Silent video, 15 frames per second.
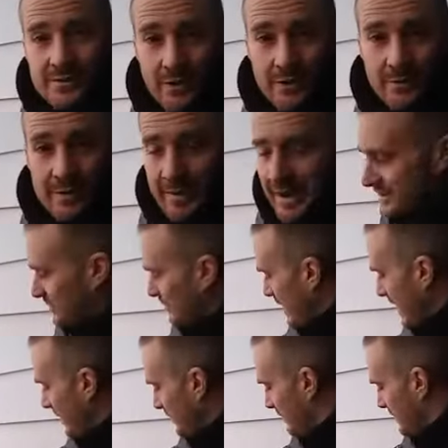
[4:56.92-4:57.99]
So anyway, back to
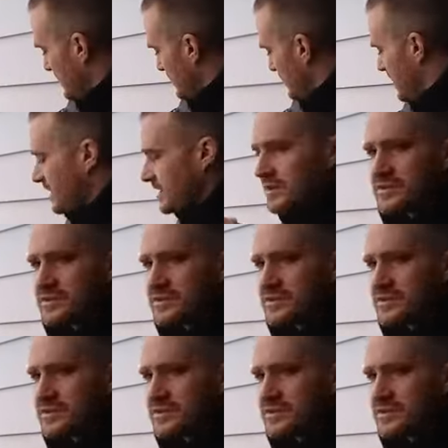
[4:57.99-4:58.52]
my review.